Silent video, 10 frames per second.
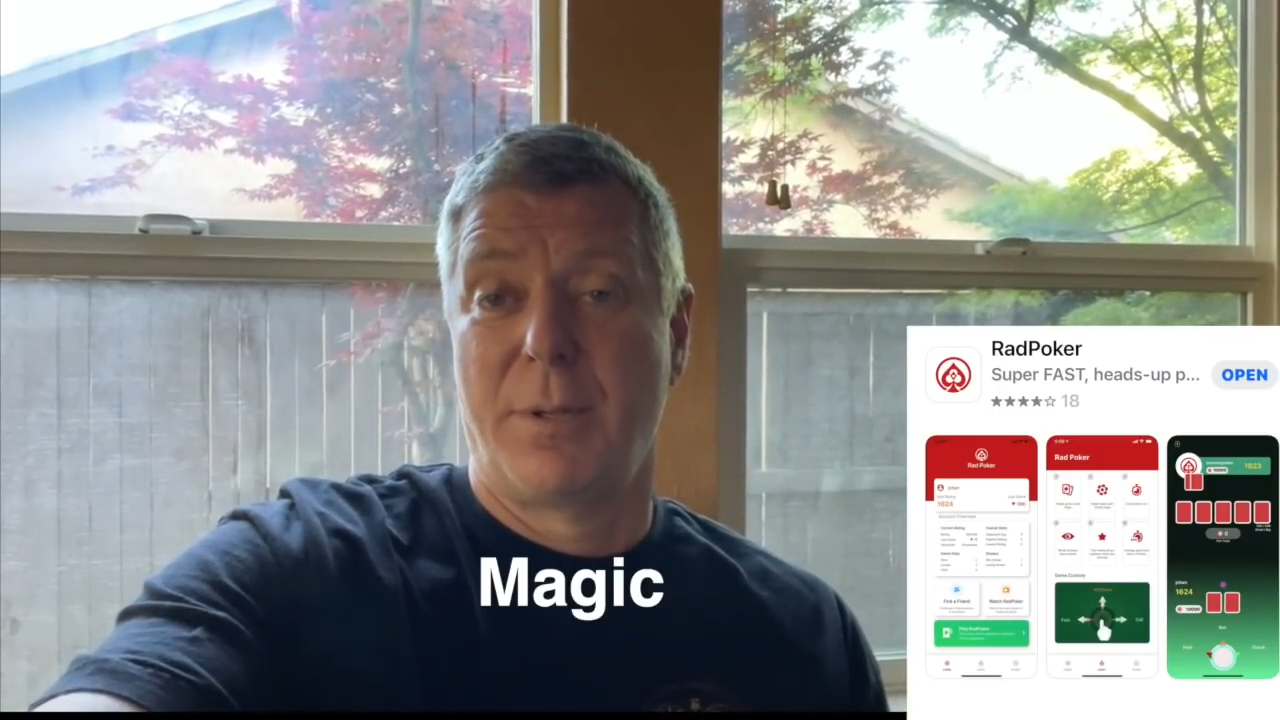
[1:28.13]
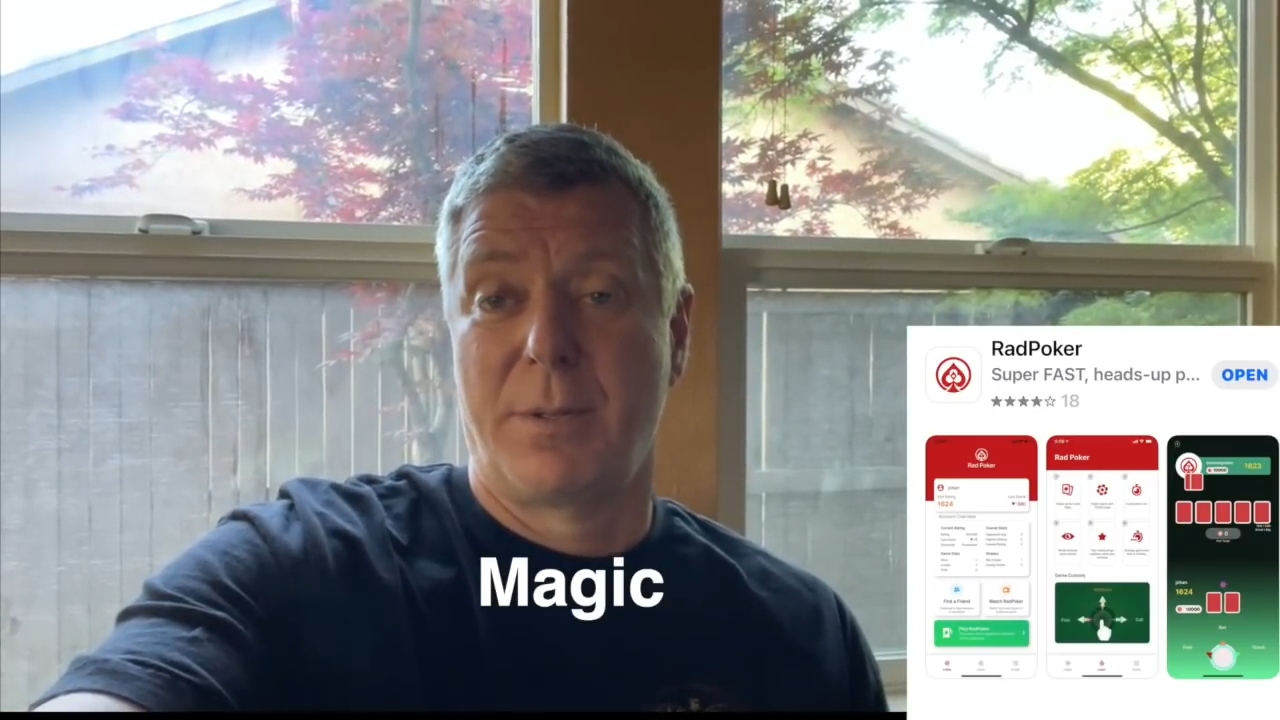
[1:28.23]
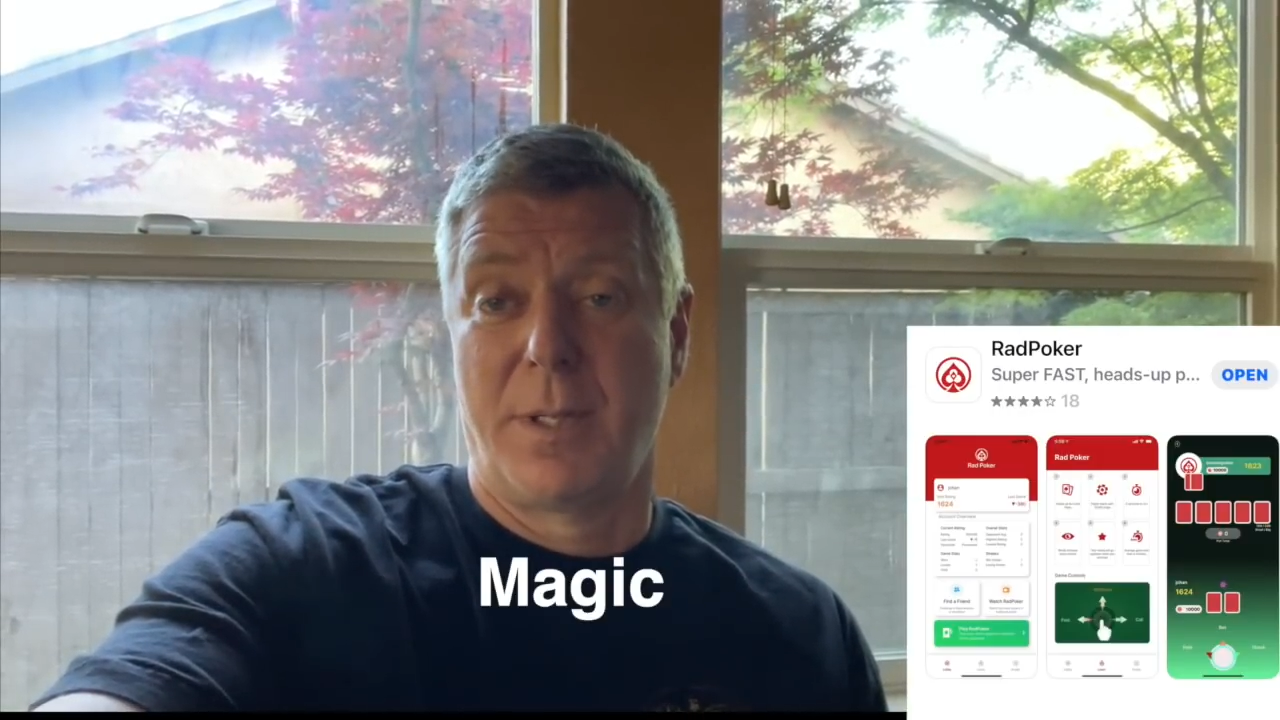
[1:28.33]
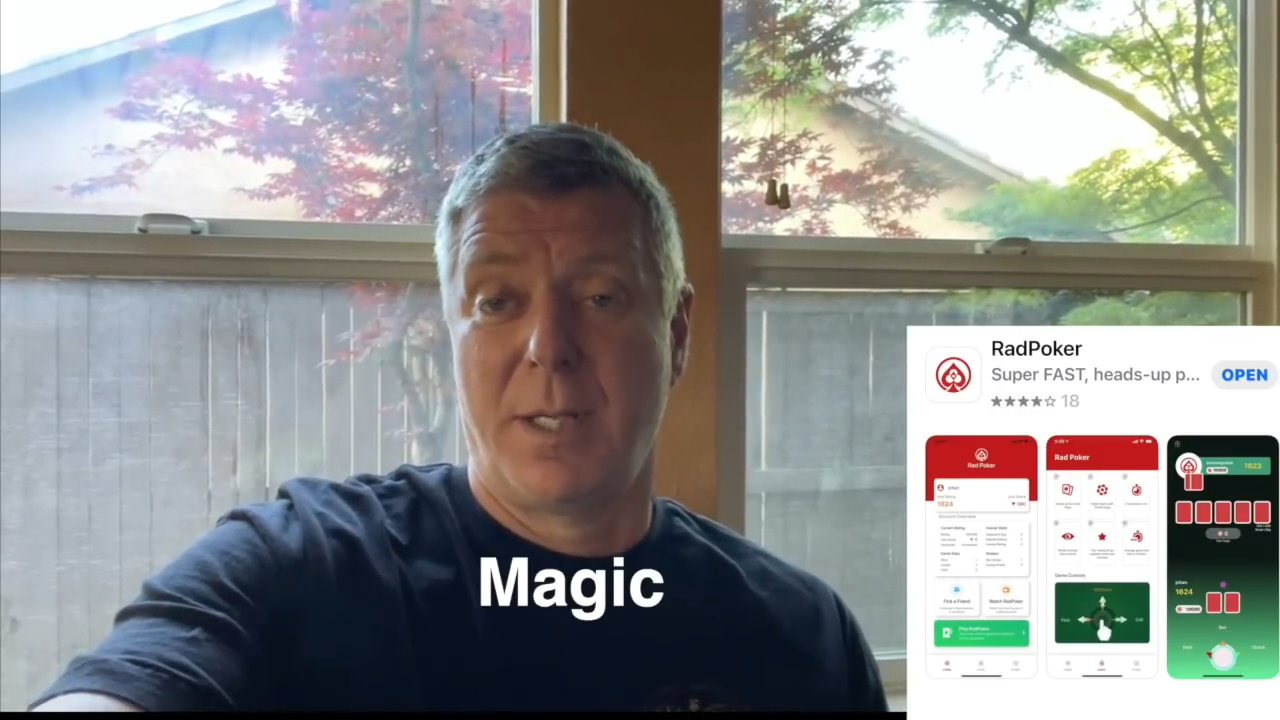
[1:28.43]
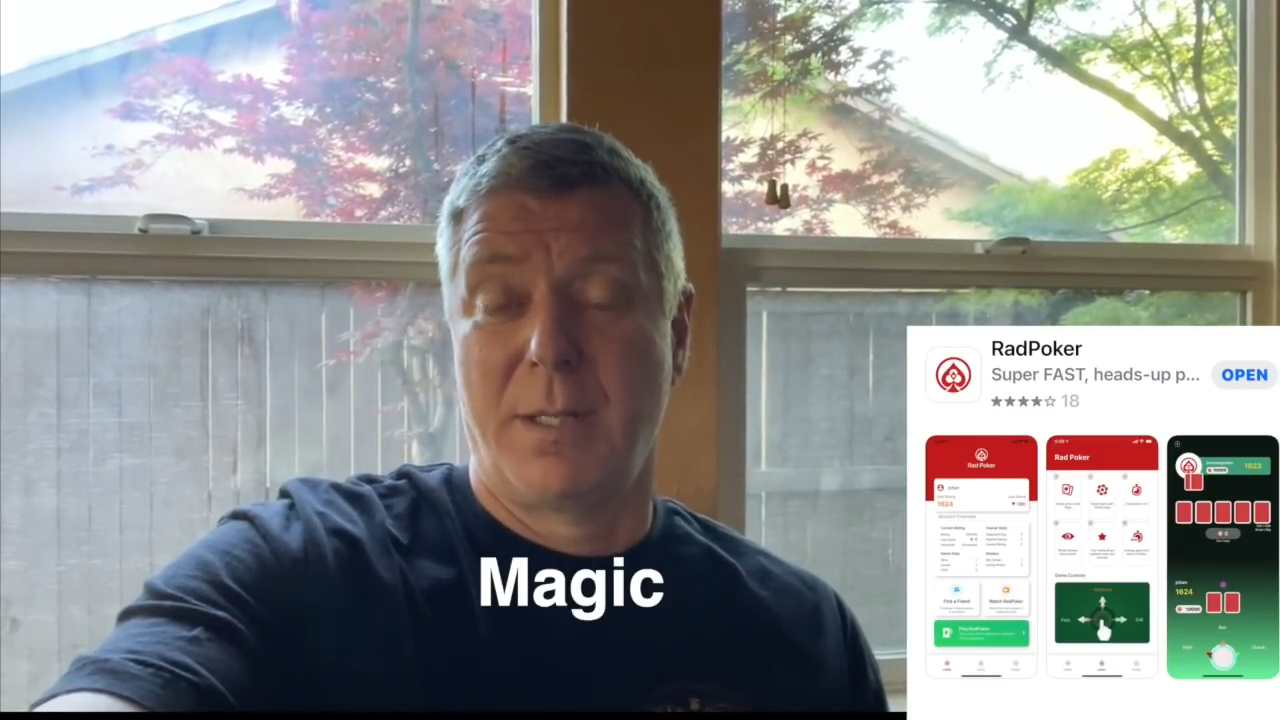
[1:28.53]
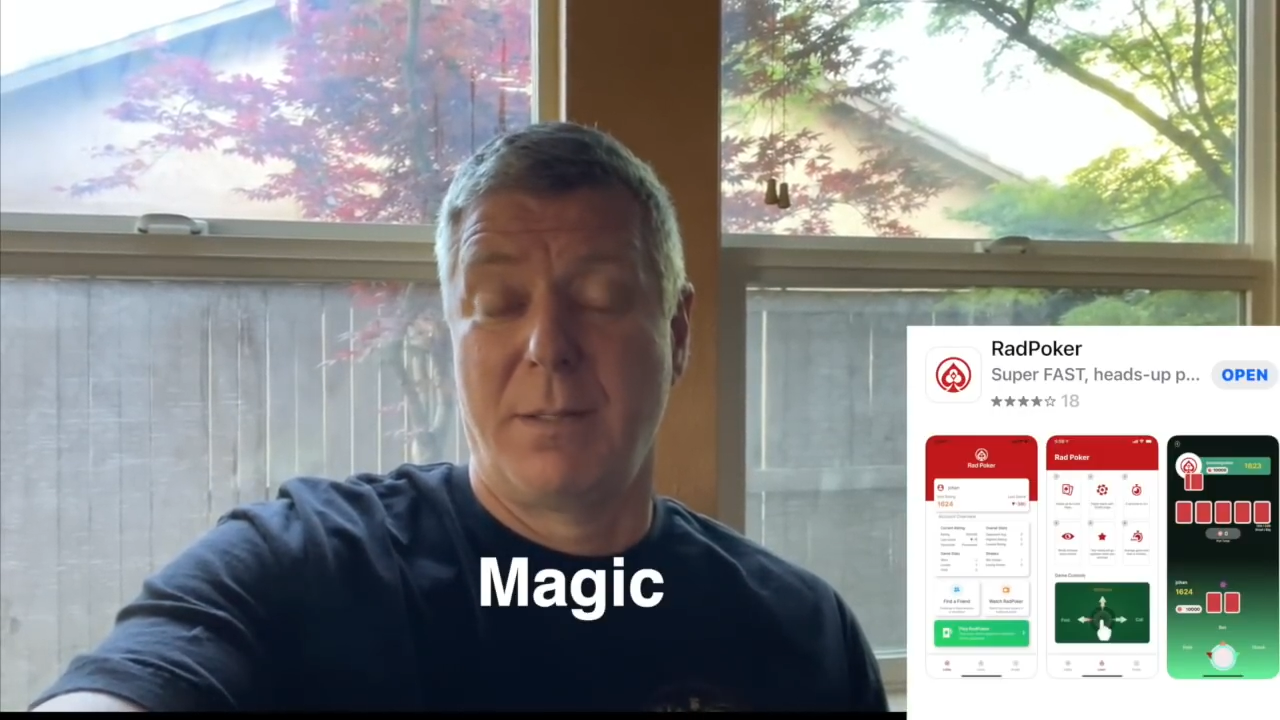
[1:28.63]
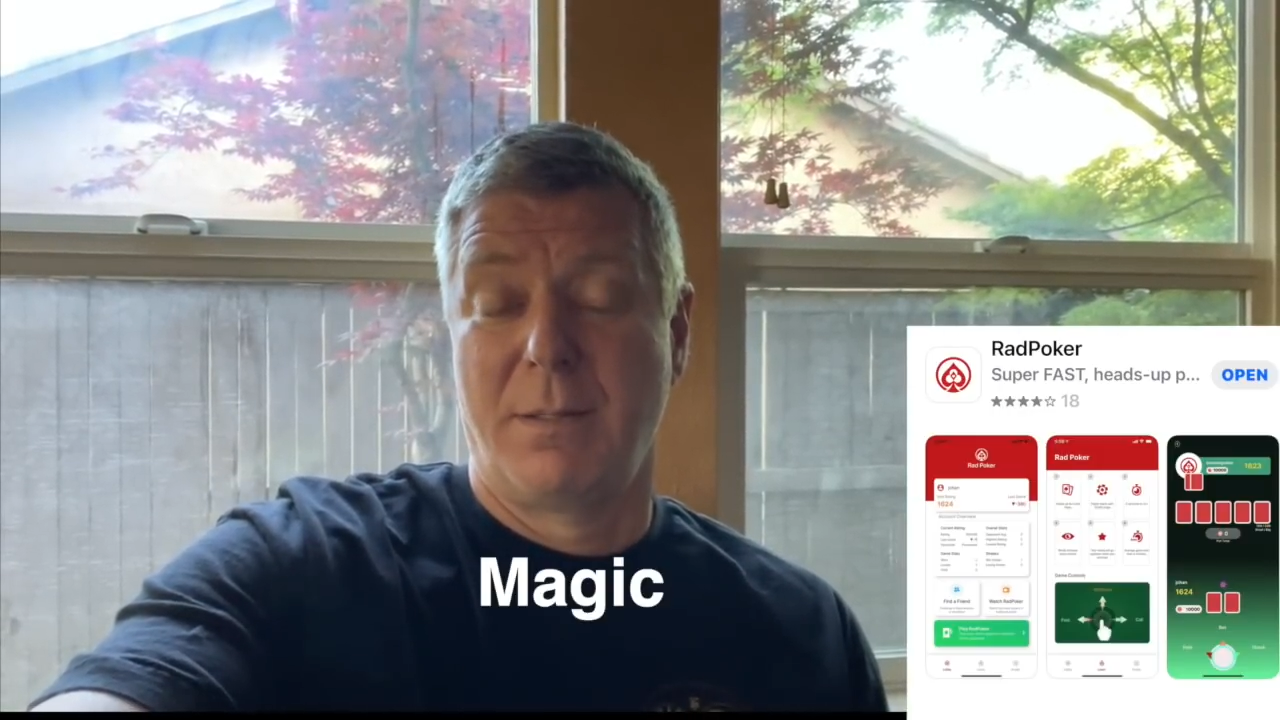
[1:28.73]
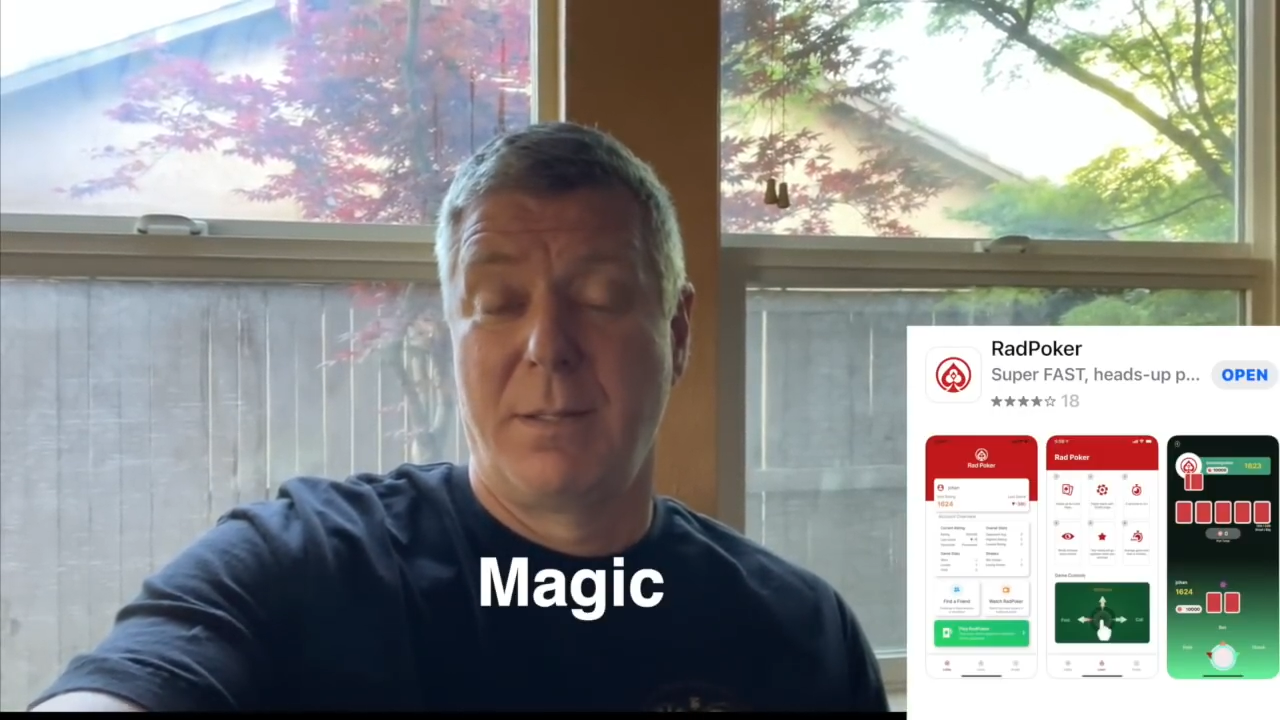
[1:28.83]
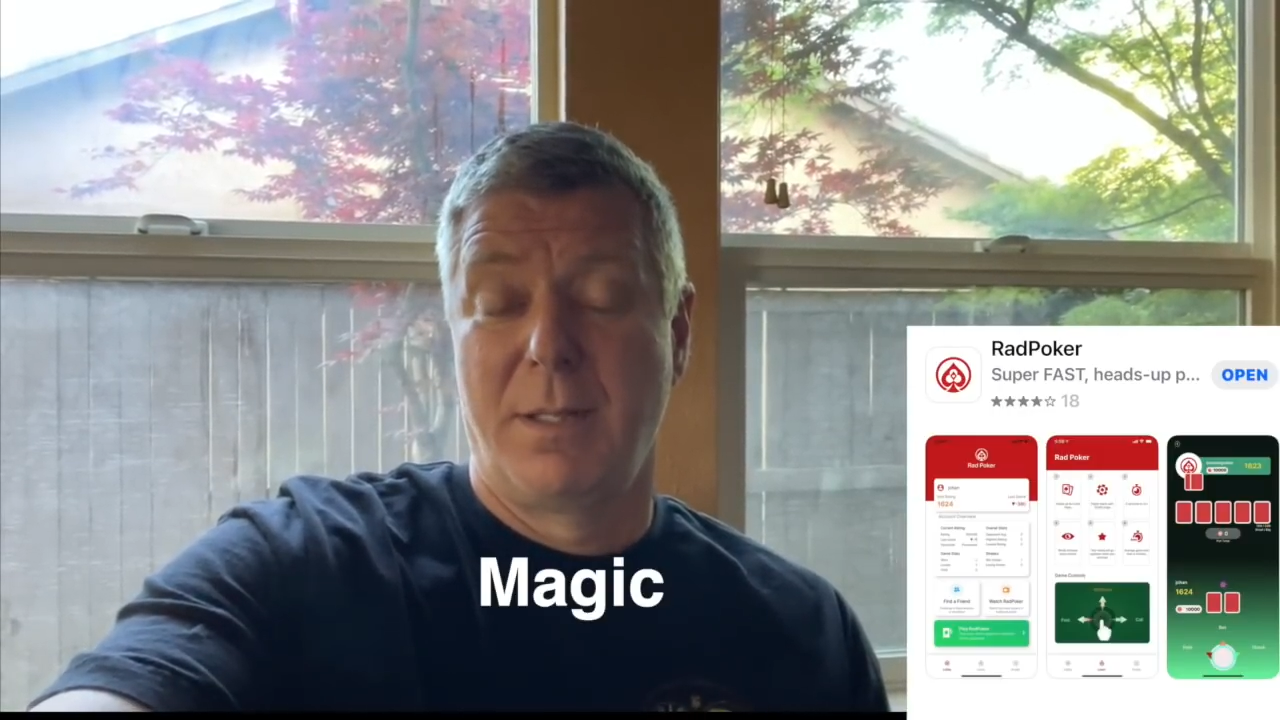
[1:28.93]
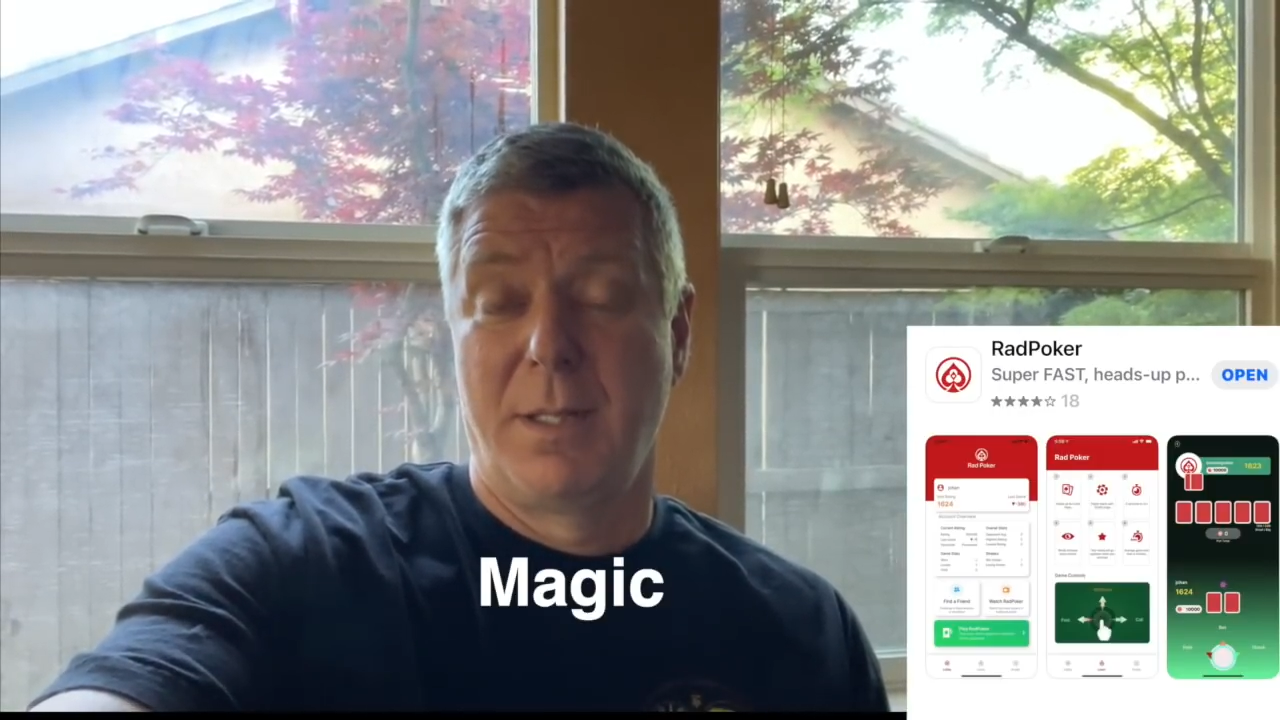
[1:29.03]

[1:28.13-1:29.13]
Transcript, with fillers: Poker yet,